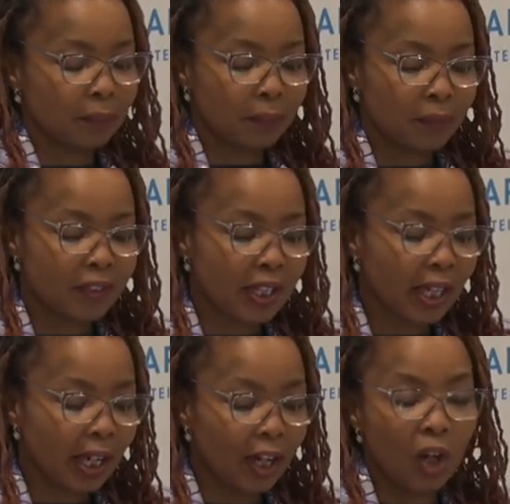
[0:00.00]

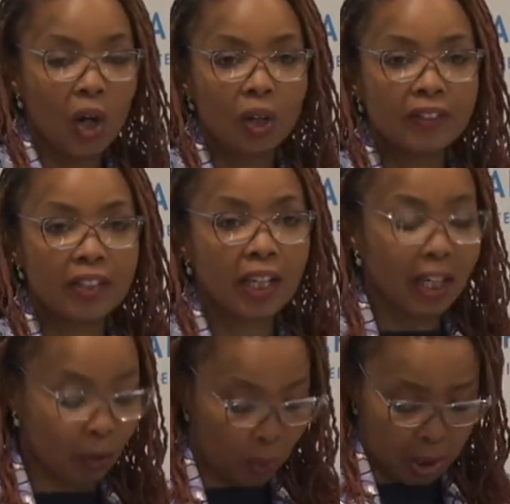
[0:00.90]
Sticking
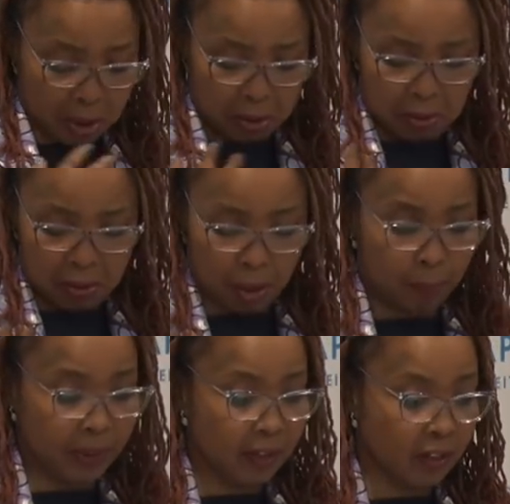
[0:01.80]
with the
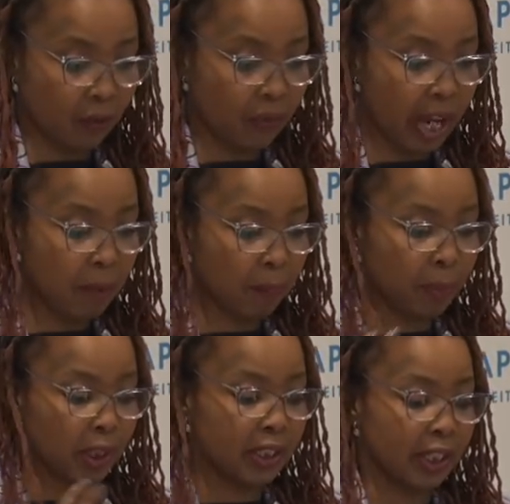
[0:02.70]
business of naming
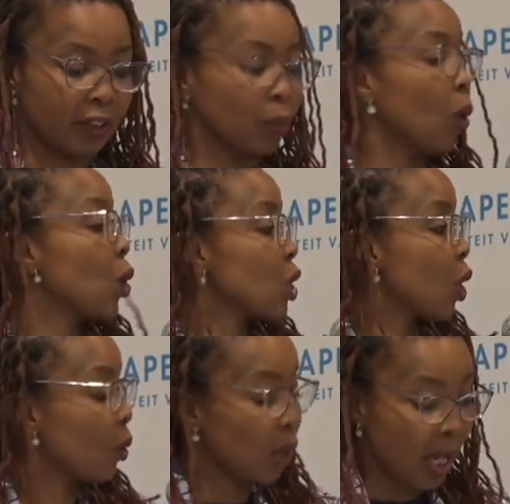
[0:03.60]
buildings, we
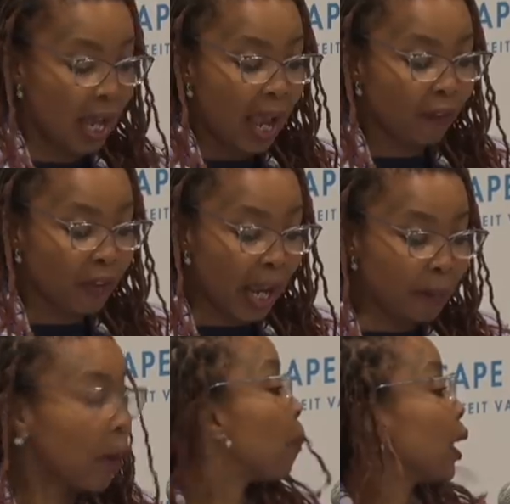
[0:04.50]
also have named
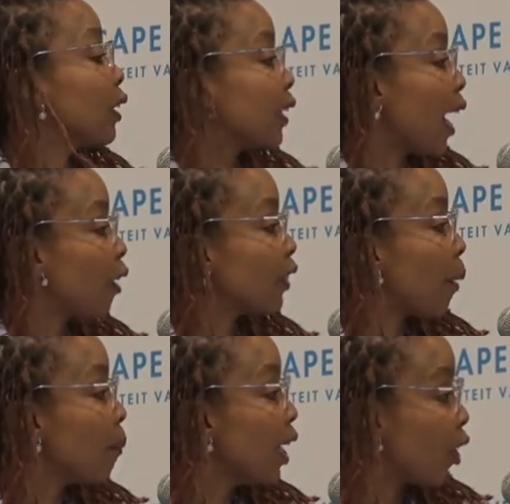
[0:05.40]
a building after
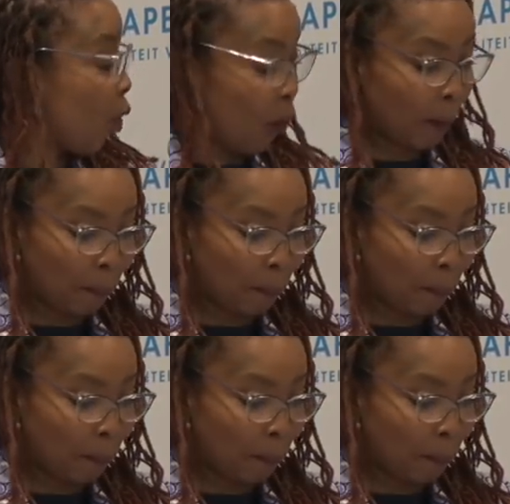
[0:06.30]
Biko.